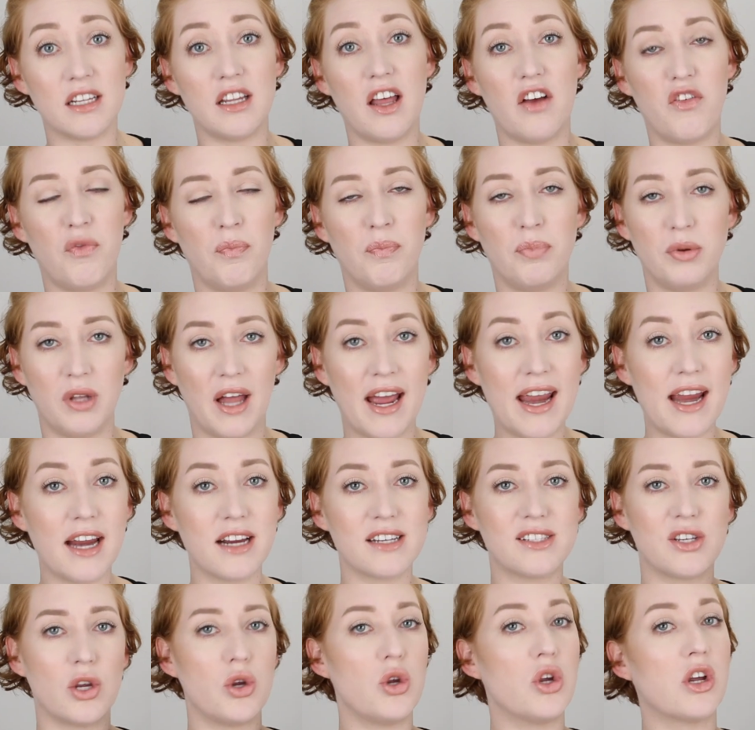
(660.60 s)
are left
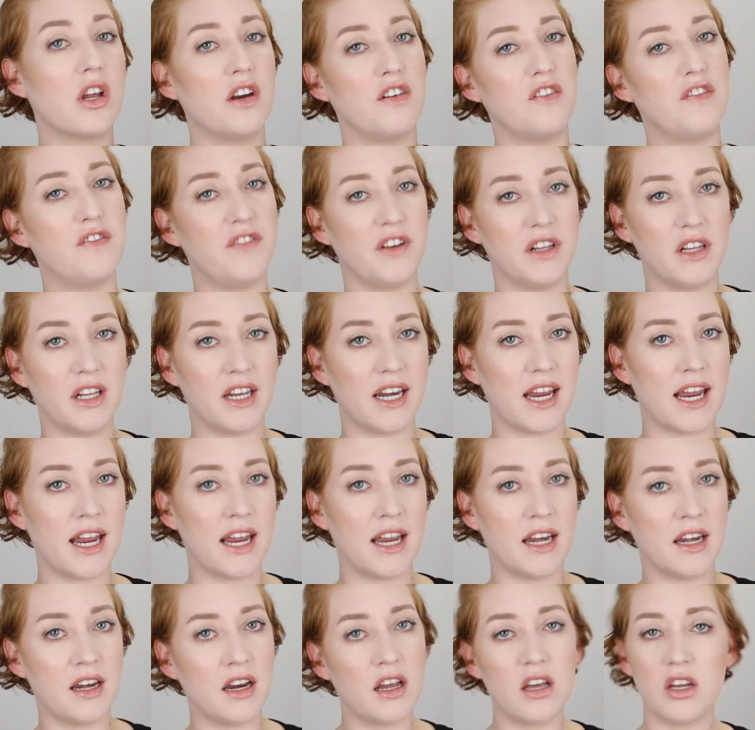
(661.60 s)
blank, so you can fill it
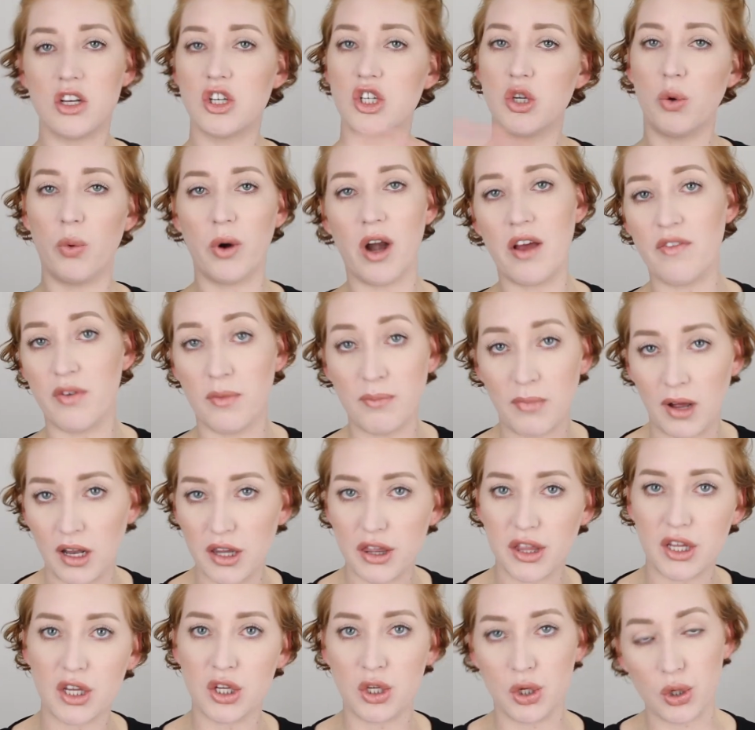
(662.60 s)
in to whatever
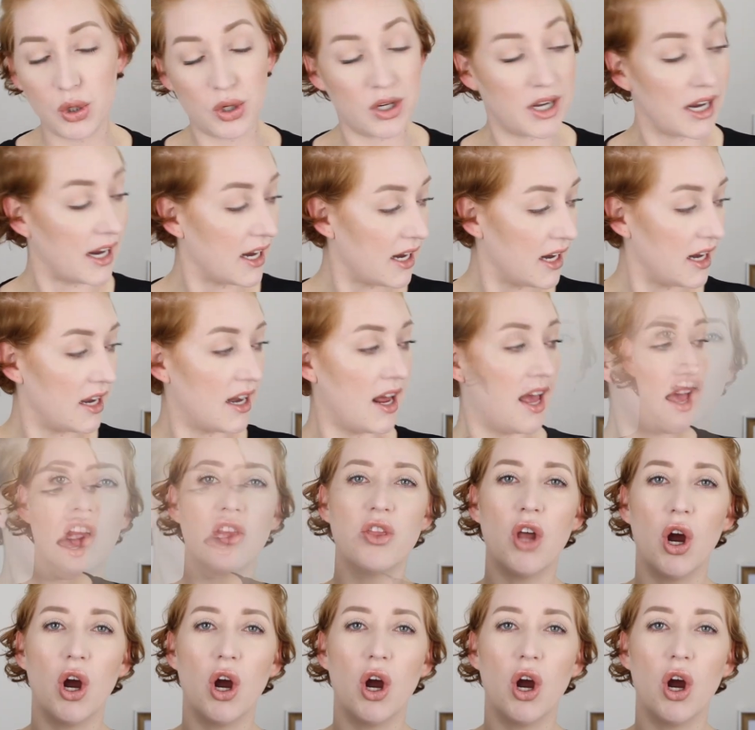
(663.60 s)
month you need.